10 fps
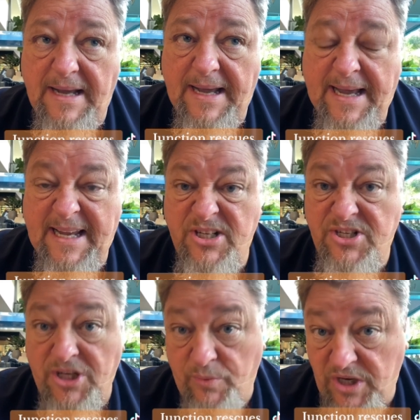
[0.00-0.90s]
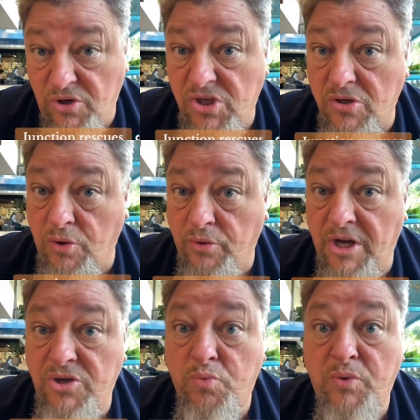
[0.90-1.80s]
And so we used to call
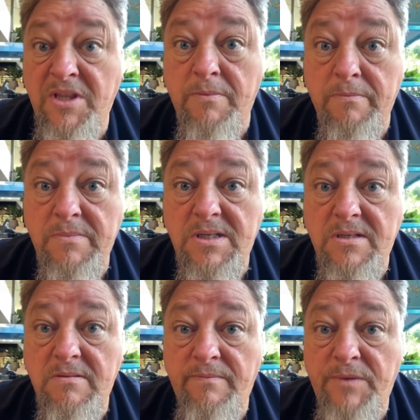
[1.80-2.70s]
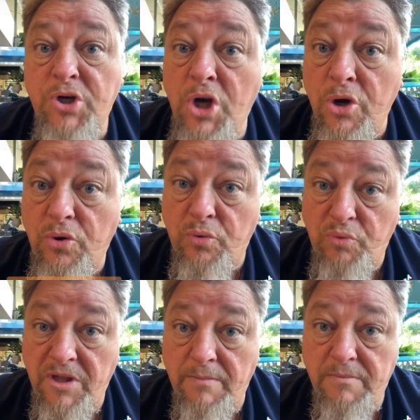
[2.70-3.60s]
those rhythms nodal
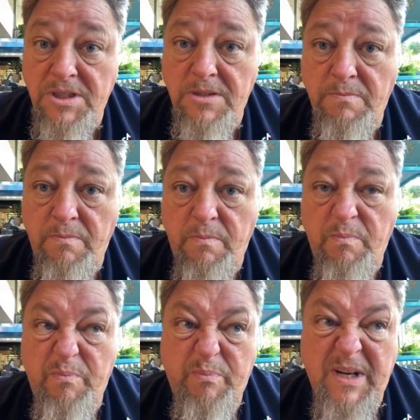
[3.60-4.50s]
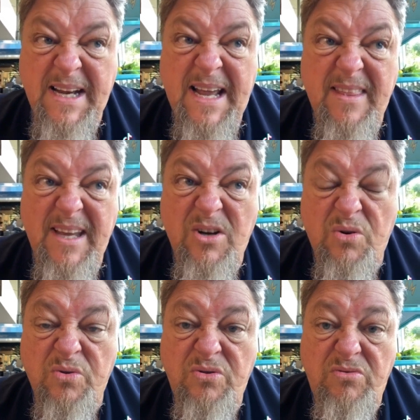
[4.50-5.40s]
rhythms. But now they're
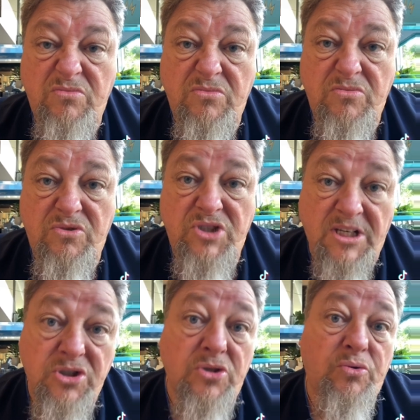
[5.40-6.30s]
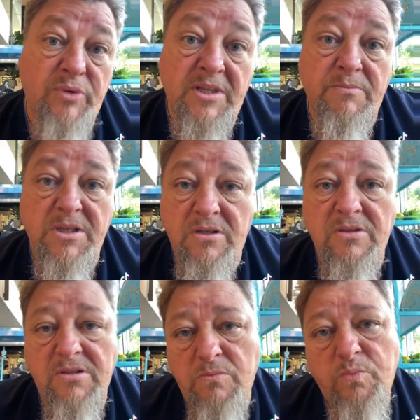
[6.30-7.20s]
called junctional rhythms
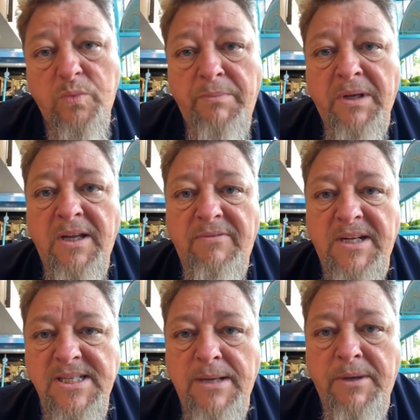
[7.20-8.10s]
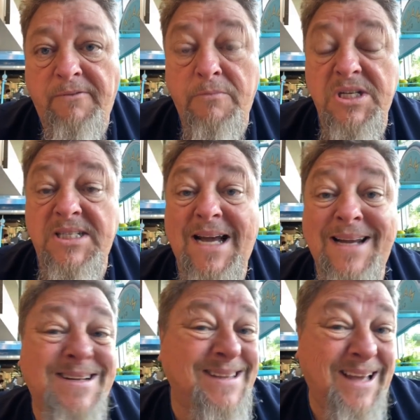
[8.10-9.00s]
because we believe that it's coming from just
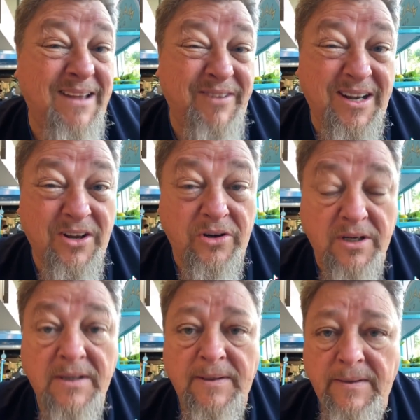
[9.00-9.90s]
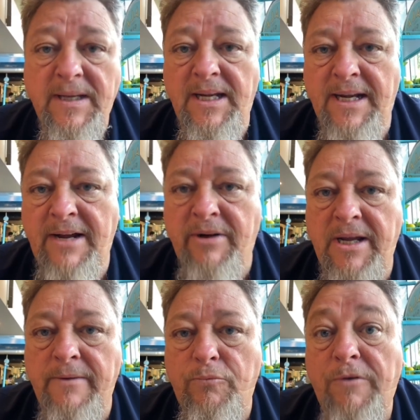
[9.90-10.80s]
under the AV node in an
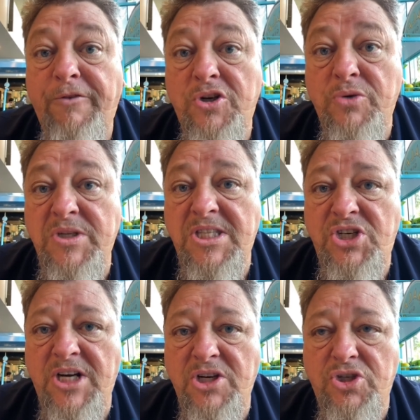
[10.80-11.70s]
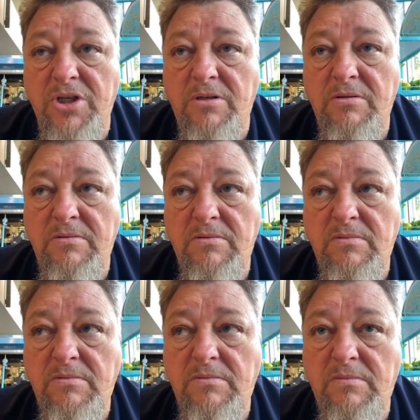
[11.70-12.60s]
area referred to as the junction.
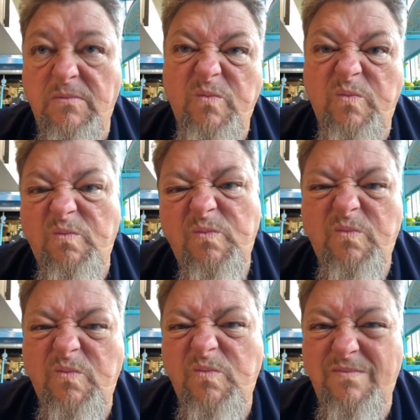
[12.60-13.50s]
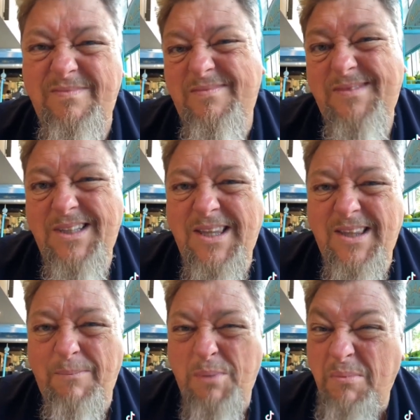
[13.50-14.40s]

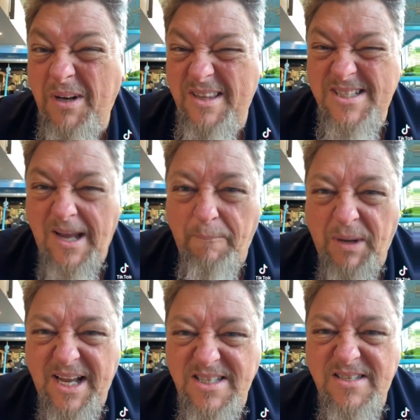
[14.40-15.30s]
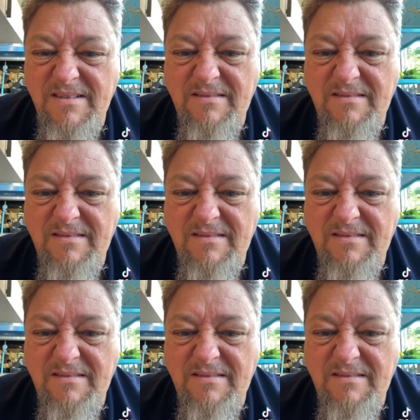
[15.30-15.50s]
They're probably the same place.